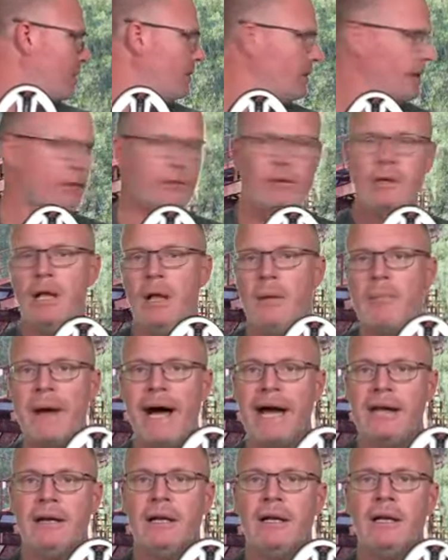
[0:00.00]
coil,
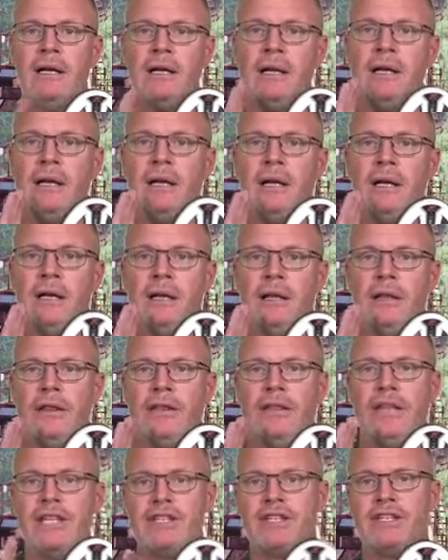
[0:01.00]
but
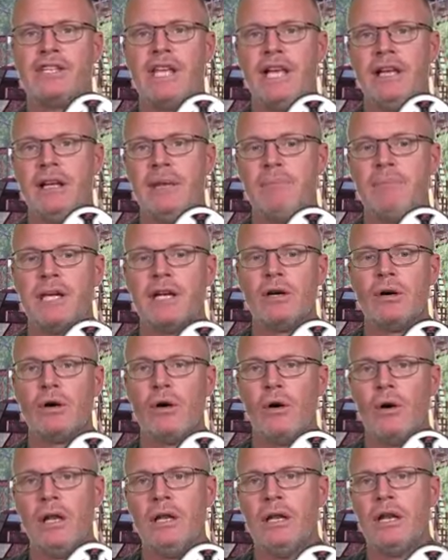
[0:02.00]
this is the elliptical
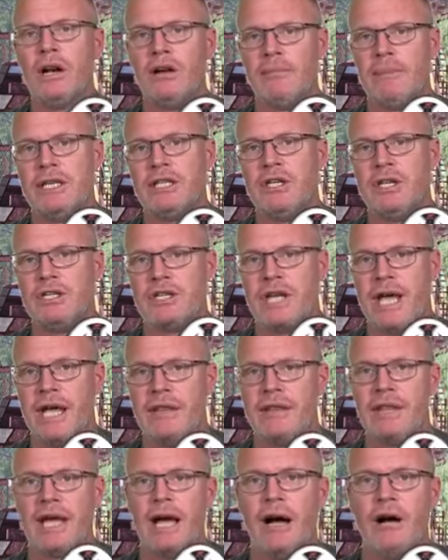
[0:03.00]
coil that I've been using
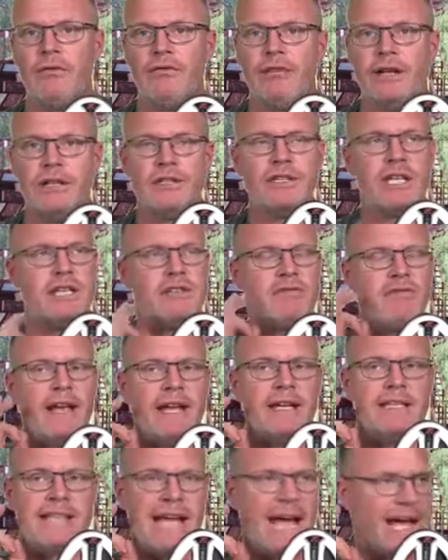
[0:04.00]
out in the Goldfields. It's
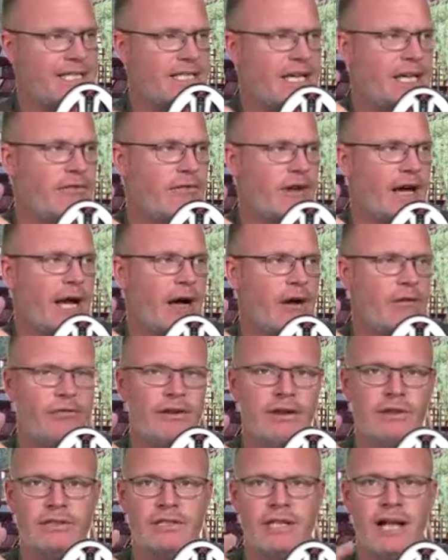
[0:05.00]
fantastic for
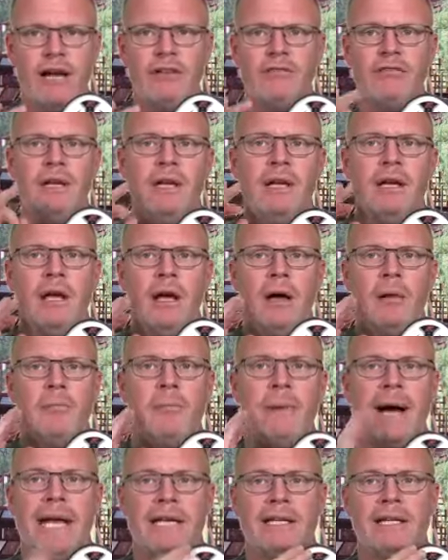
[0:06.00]
Goldfield stuff,
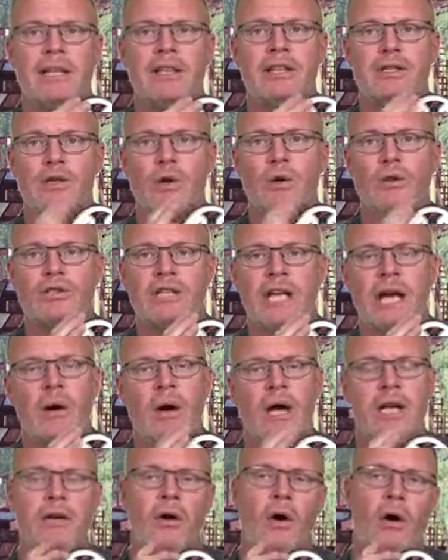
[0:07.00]
but there's
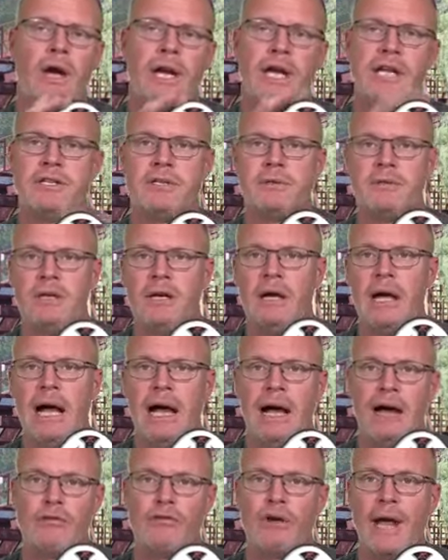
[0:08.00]
also a 9-inch
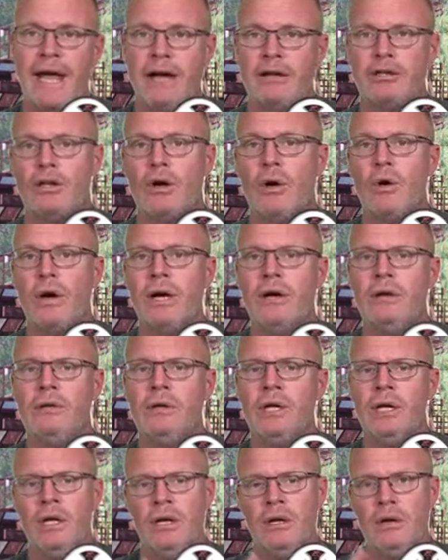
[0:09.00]
round coil,